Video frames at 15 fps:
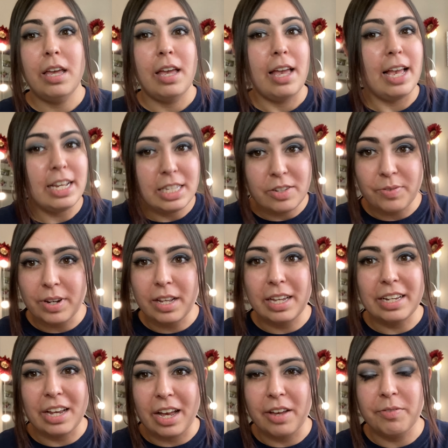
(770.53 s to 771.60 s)
It's really
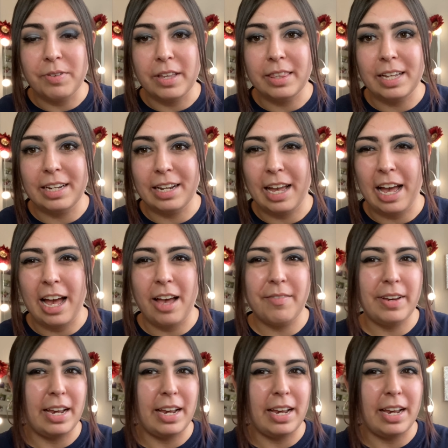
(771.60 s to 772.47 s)
not a fun thing to have,